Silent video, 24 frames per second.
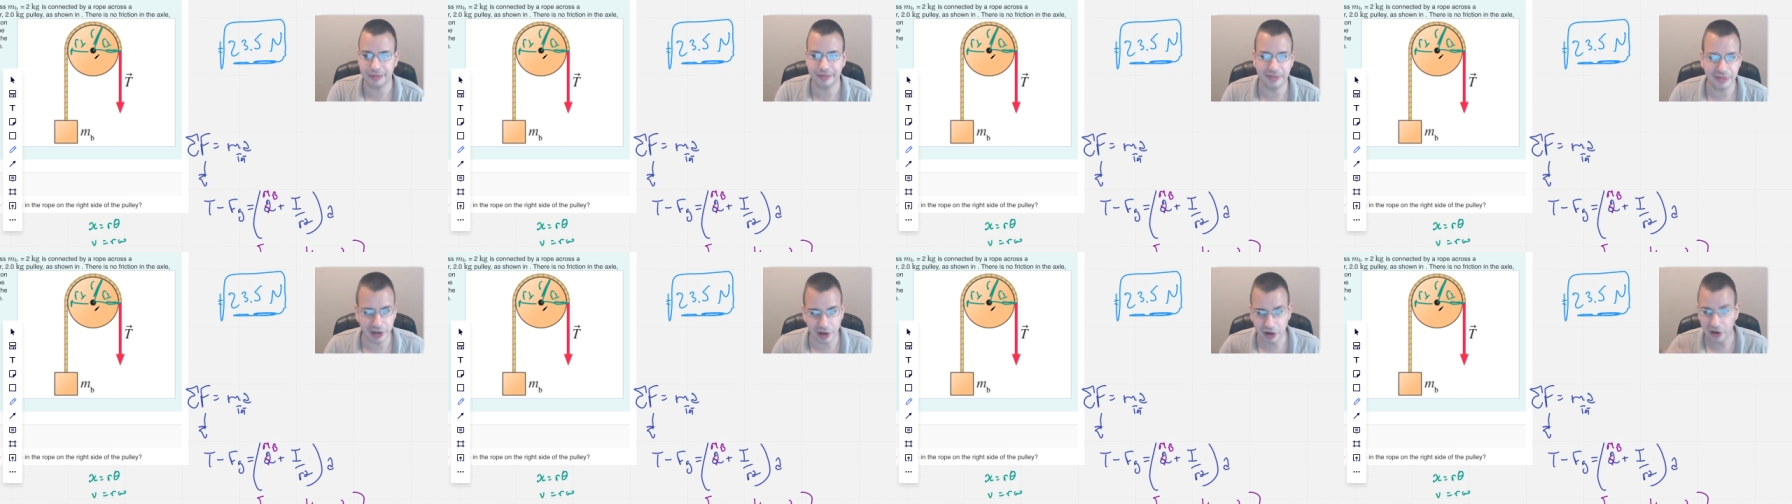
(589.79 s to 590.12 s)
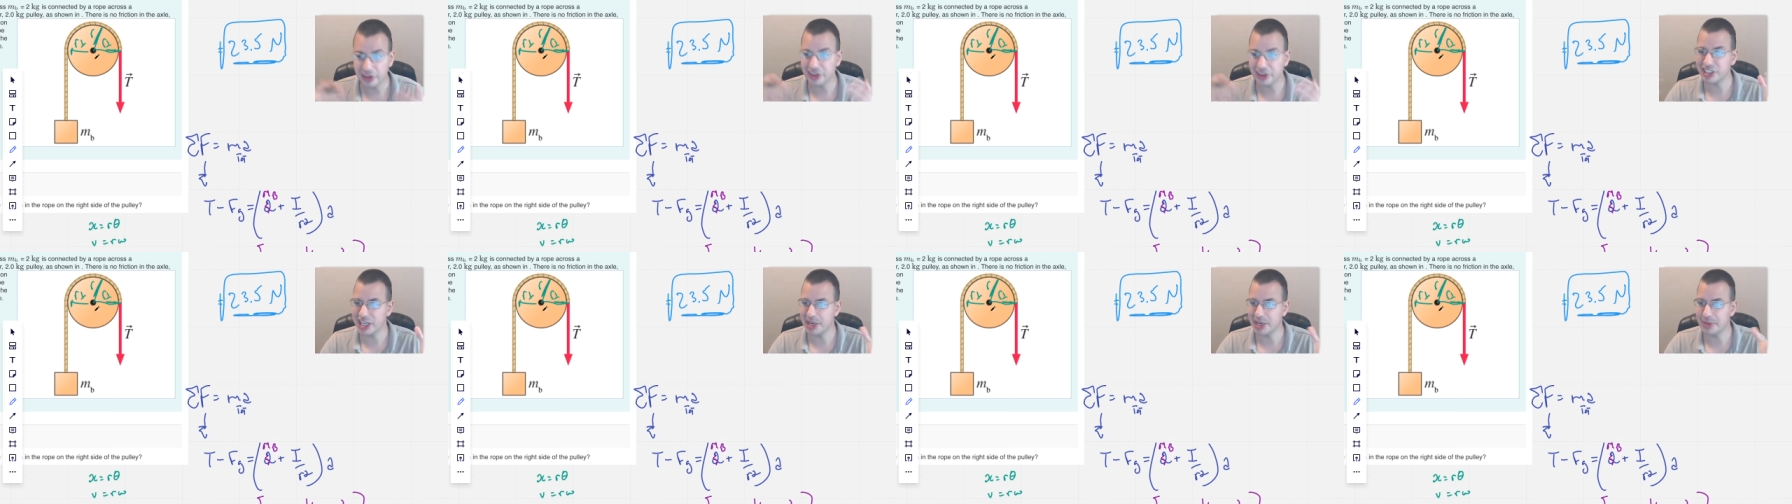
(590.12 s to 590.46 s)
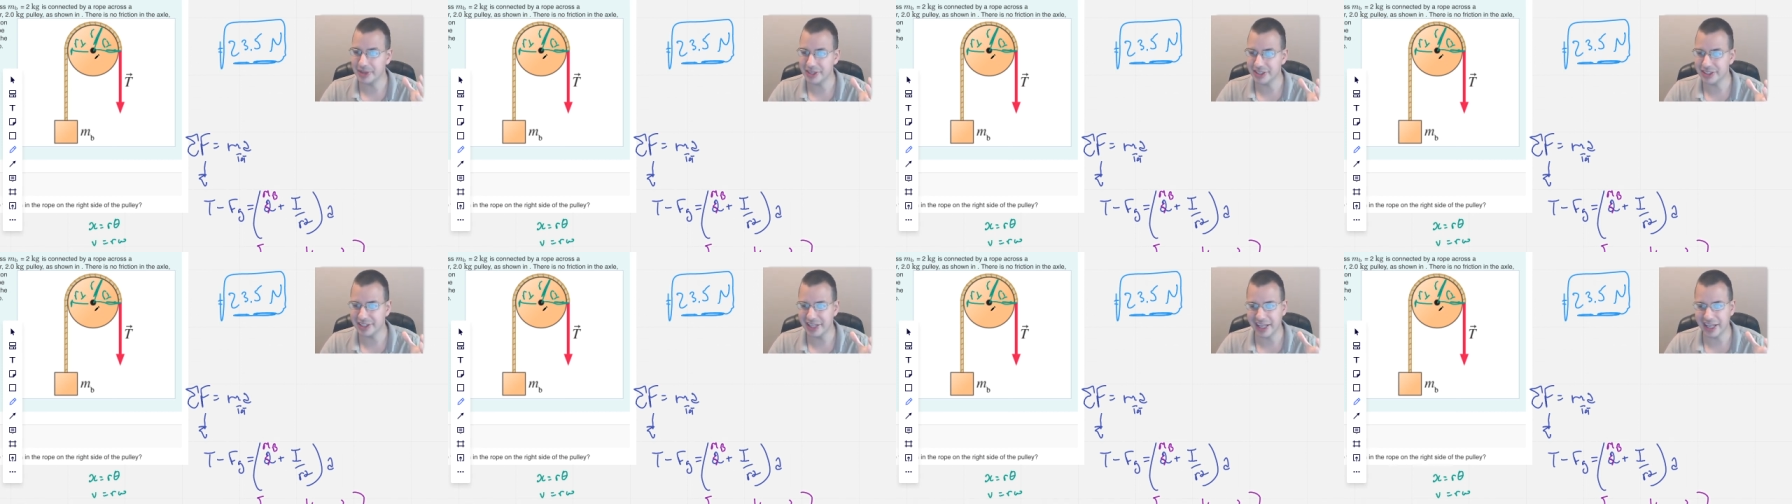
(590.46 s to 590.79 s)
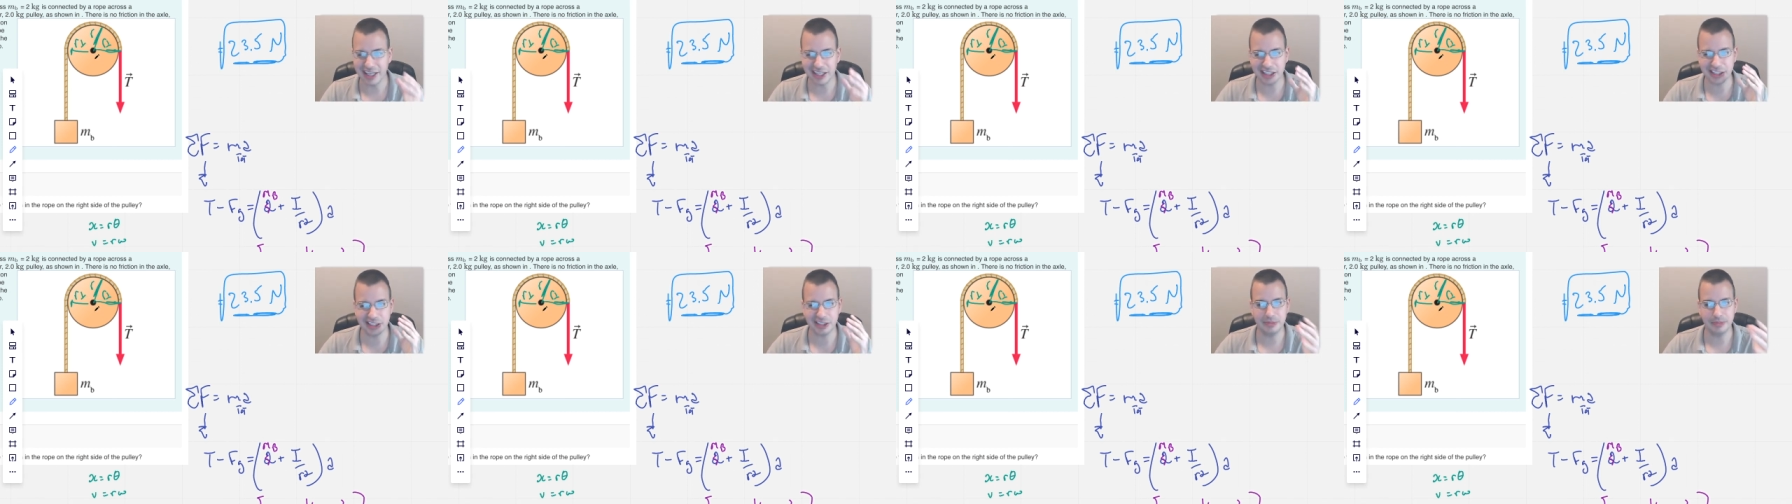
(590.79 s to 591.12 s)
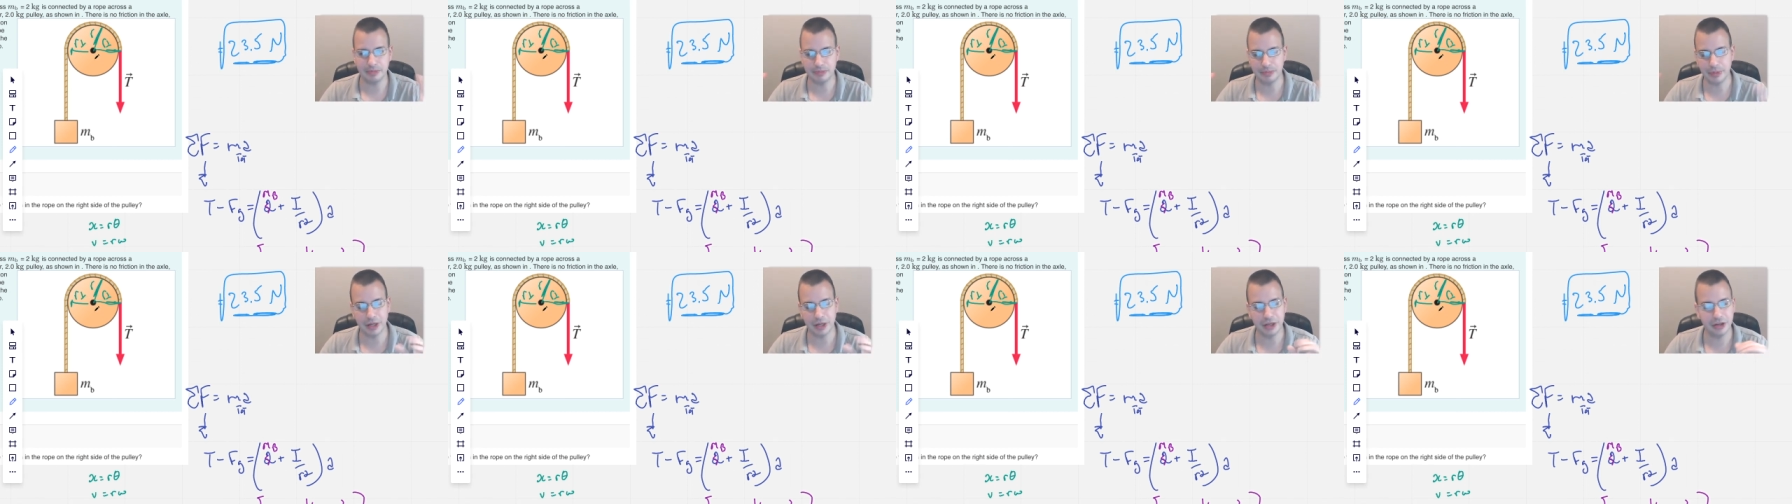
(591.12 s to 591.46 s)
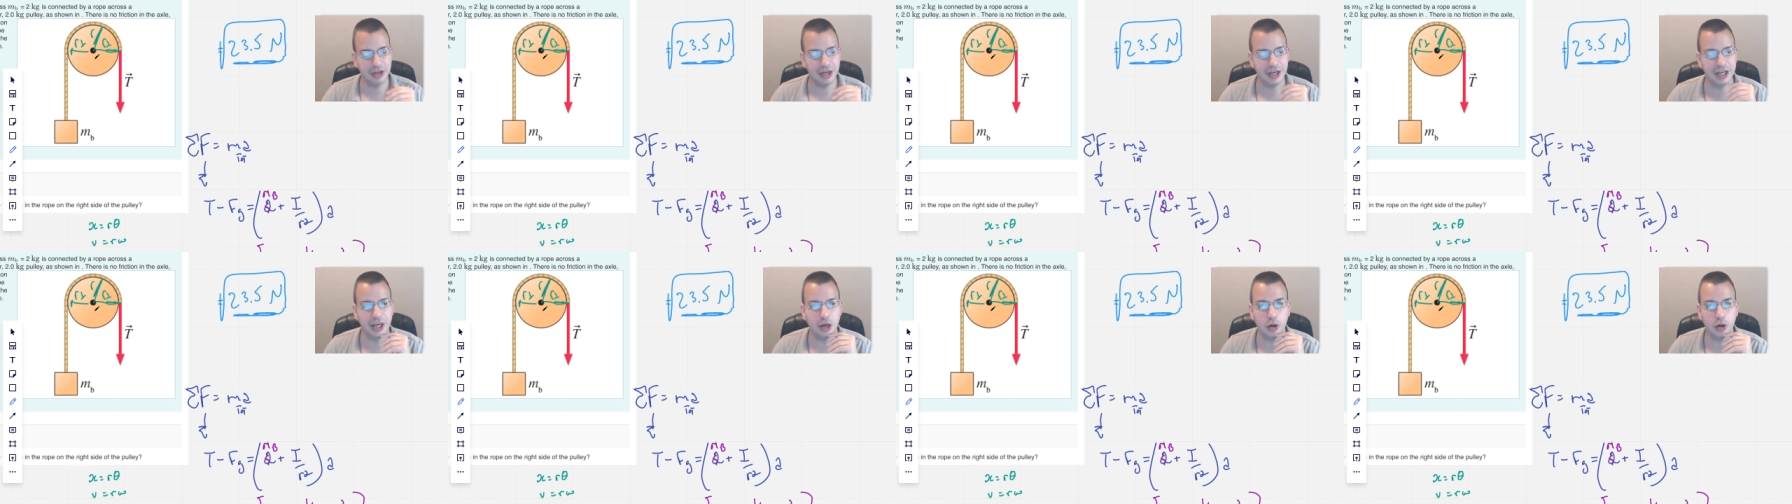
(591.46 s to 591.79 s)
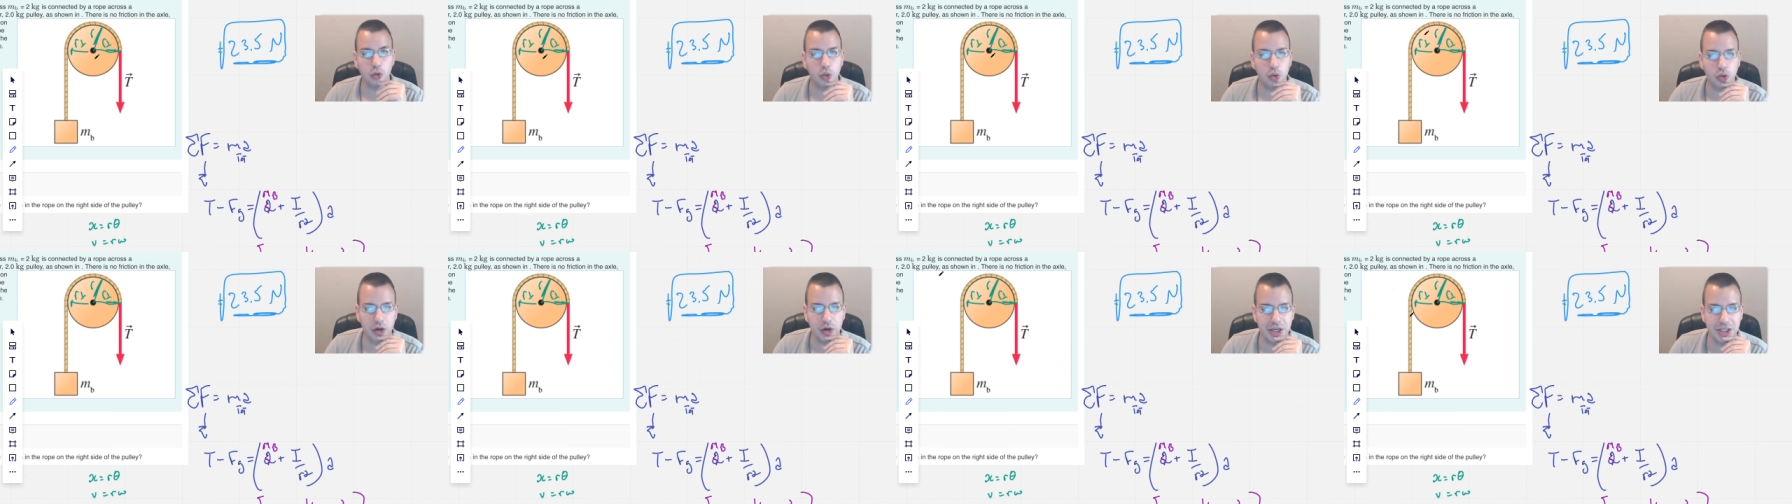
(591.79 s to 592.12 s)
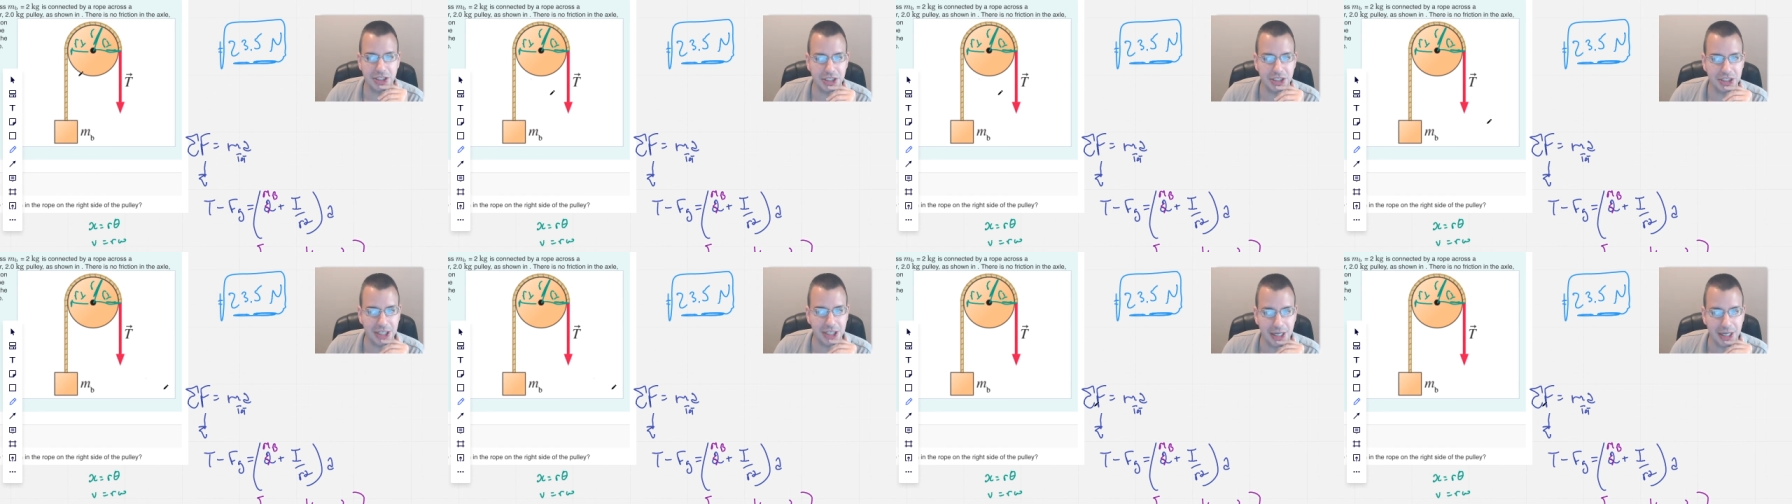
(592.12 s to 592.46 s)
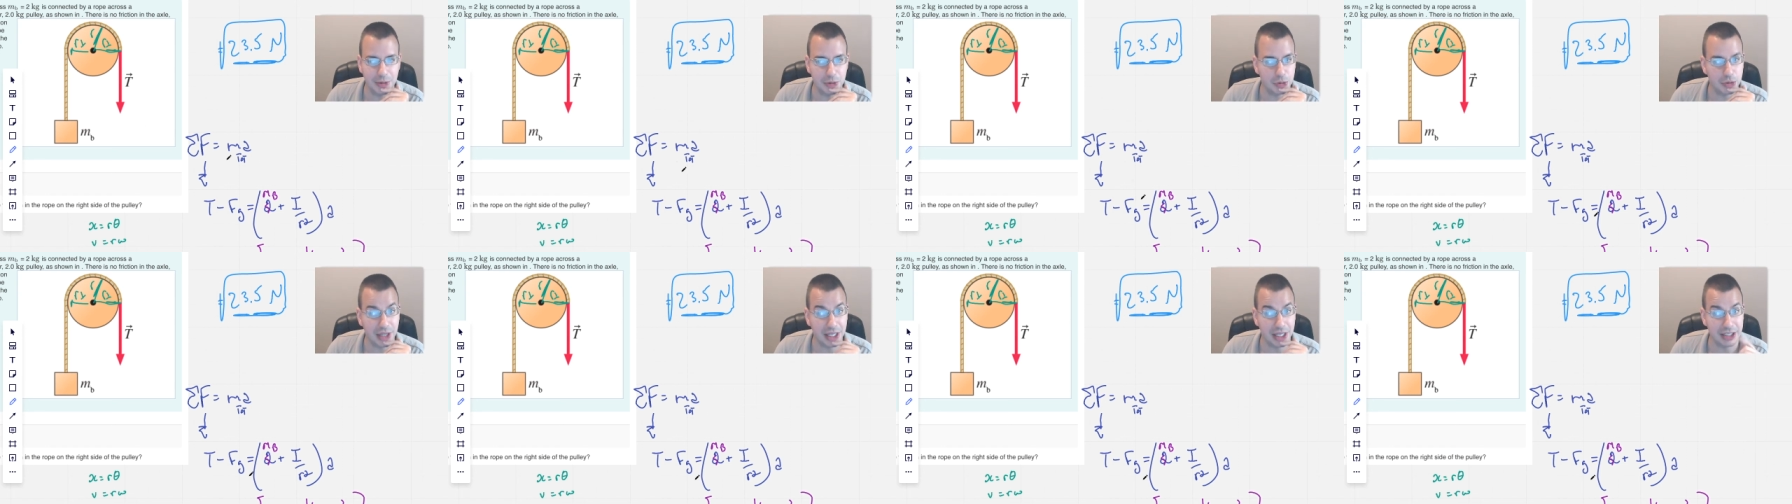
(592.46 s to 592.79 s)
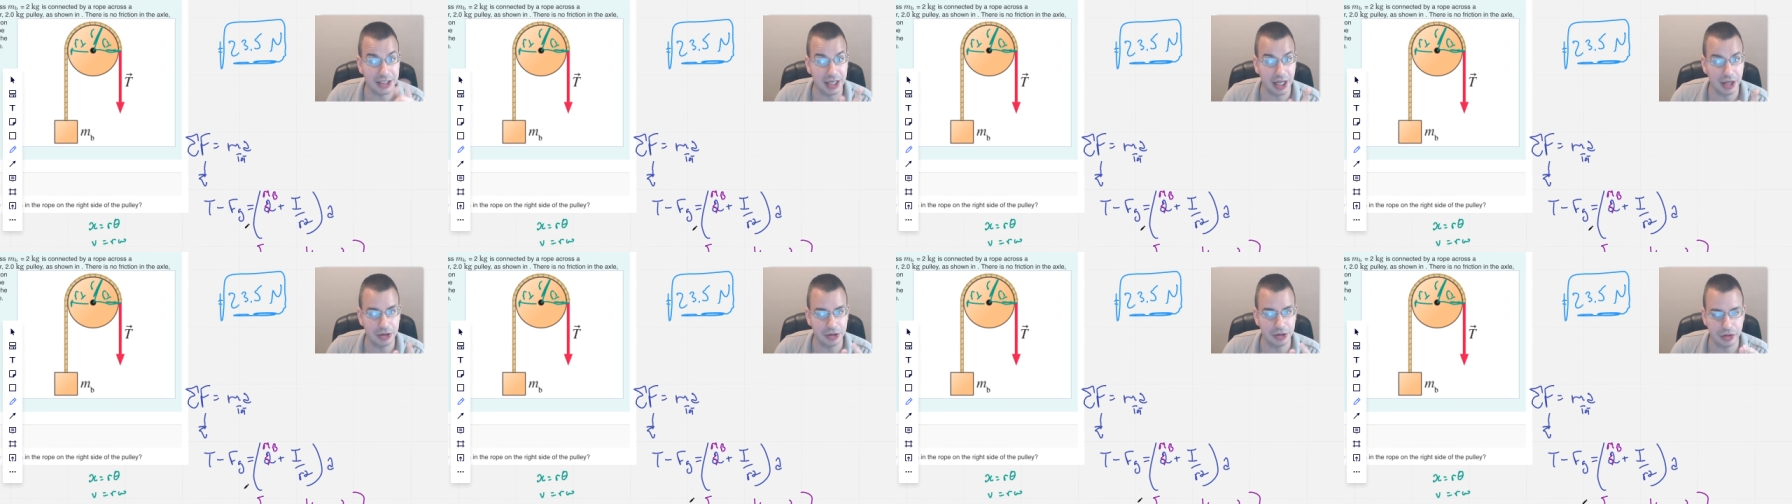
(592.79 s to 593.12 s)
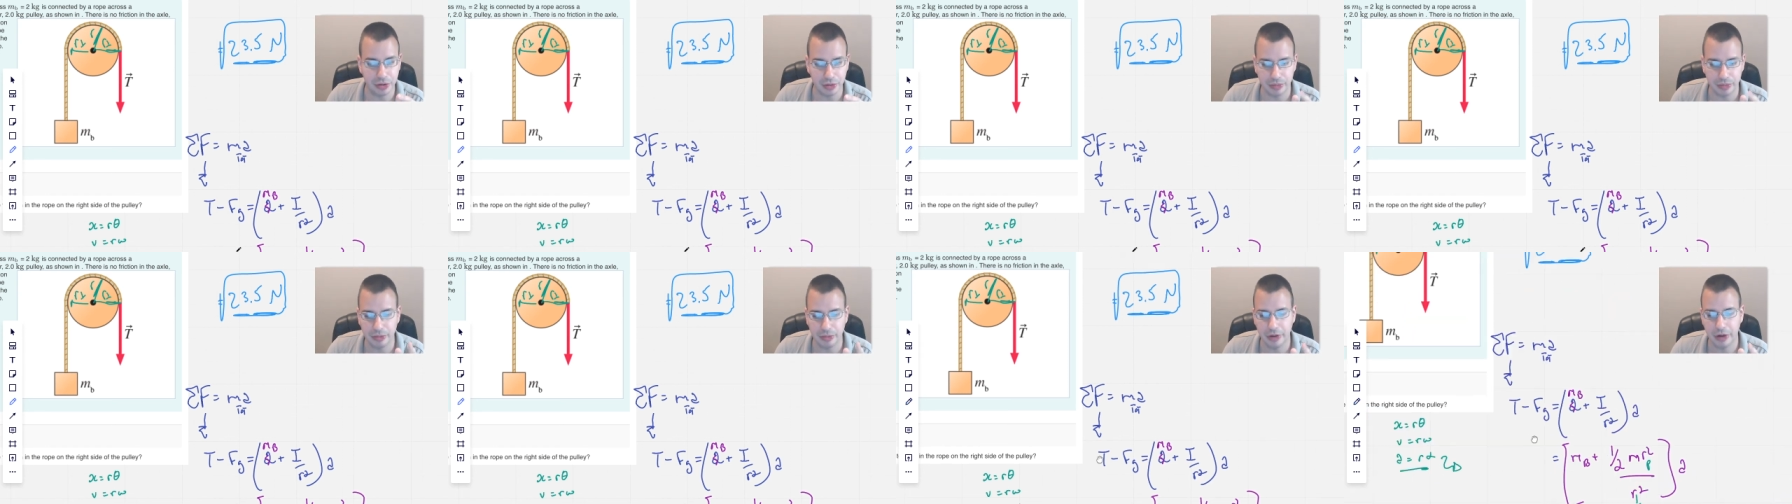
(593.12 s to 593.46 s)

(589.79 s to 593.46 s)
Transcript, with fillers: They're all the same in this case, but you could get crazy shapes where that's not true.